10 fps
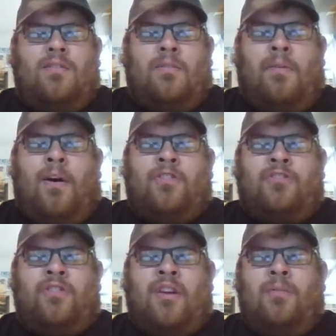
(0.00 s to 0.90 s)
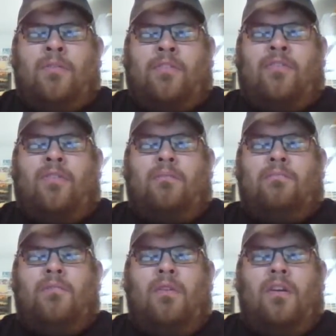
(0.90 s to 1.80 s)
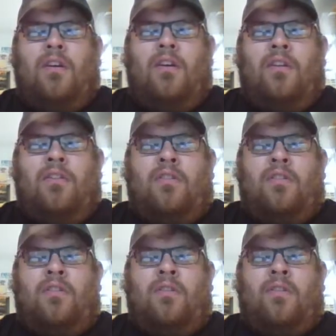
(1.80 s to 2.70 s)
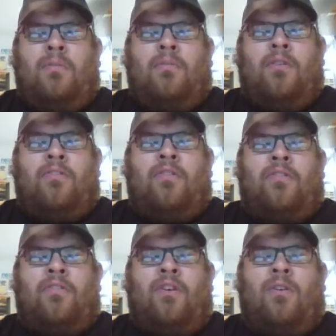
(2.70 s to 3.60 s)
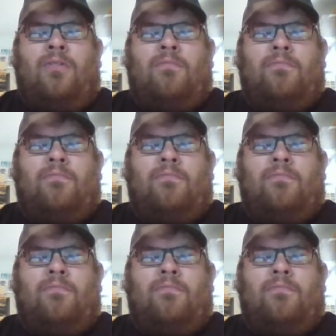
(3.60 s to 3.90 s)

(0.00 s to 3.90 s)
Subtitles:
topology networks from 30 plus years ago.